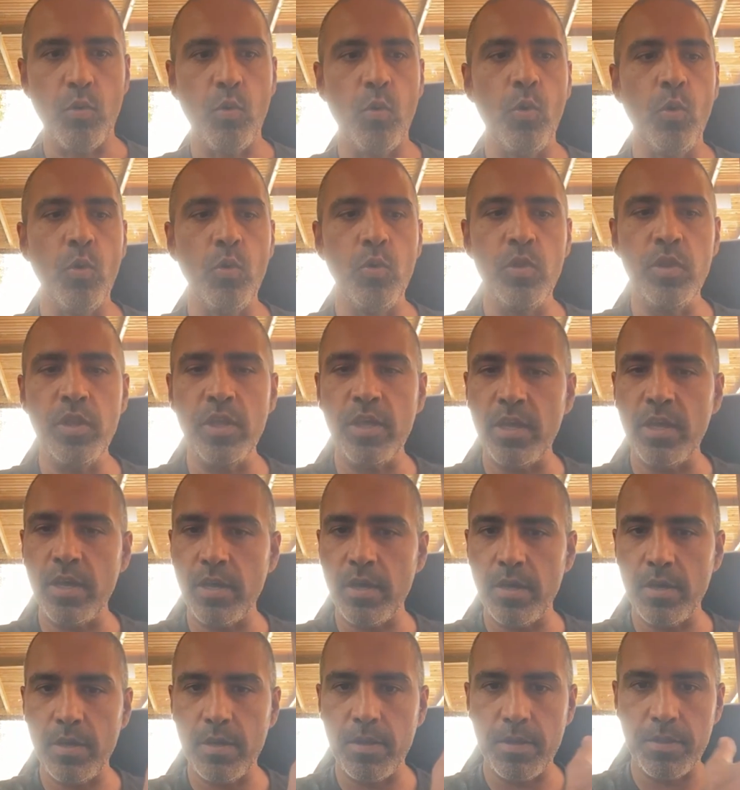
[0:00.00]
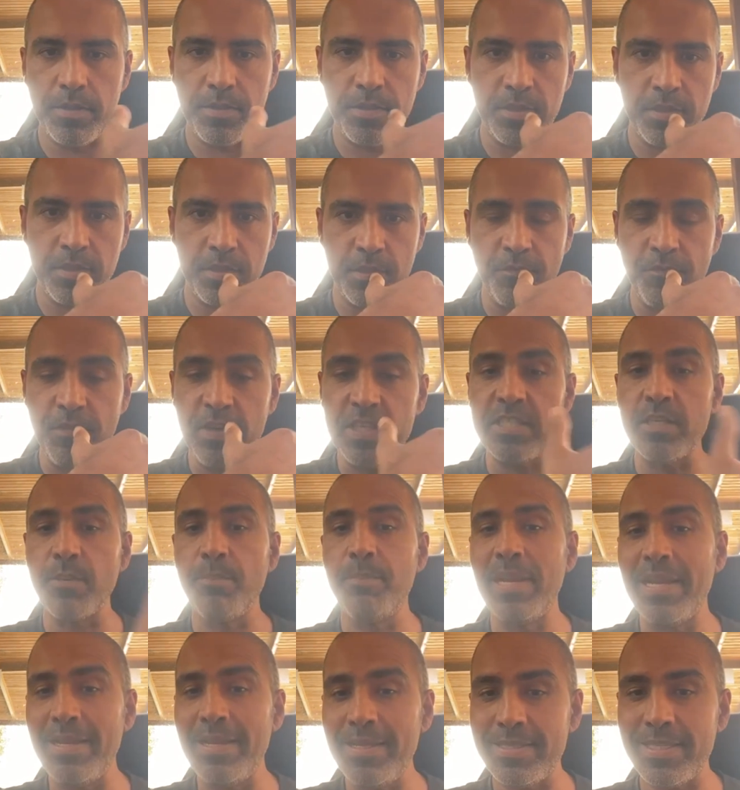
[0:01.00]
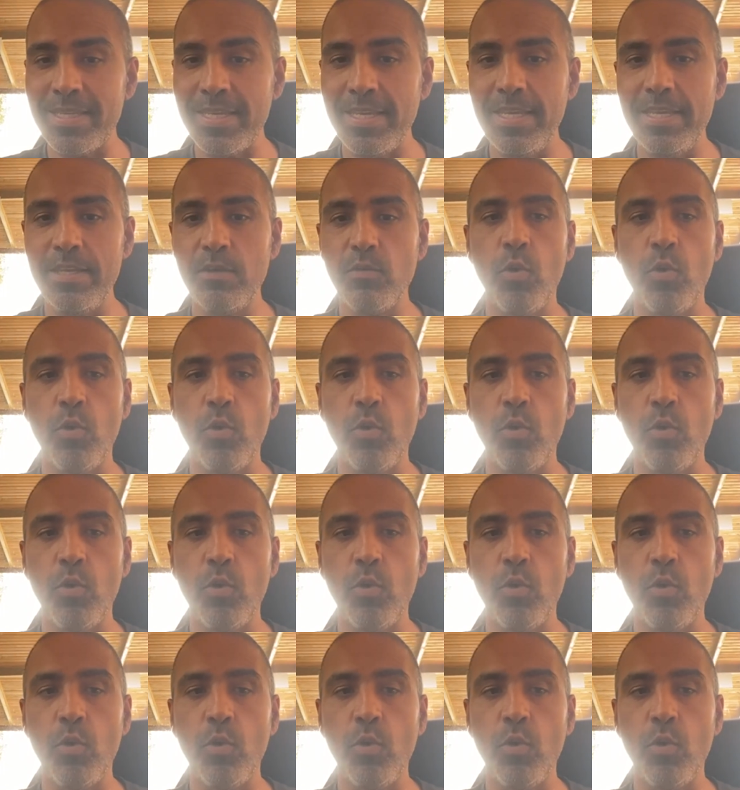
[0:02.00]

All the visibility,